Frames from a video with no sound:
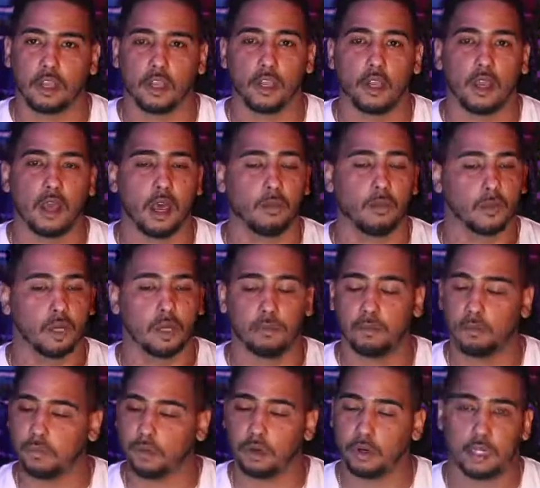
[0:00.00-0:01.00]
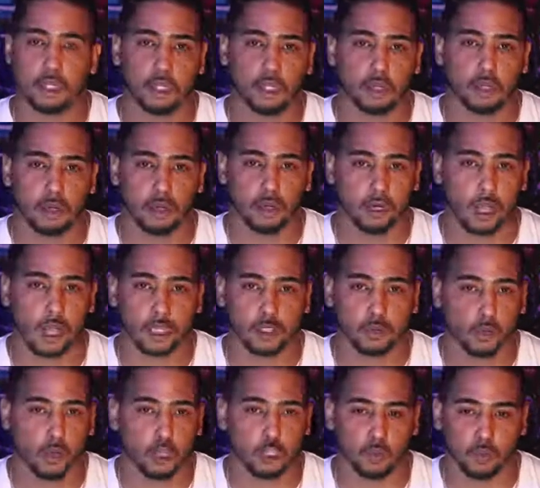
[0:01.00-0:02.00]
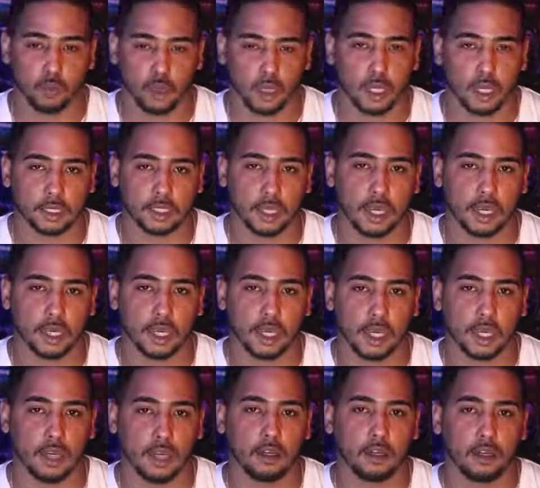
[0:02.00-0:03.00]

I'm going to put in as much work as I can.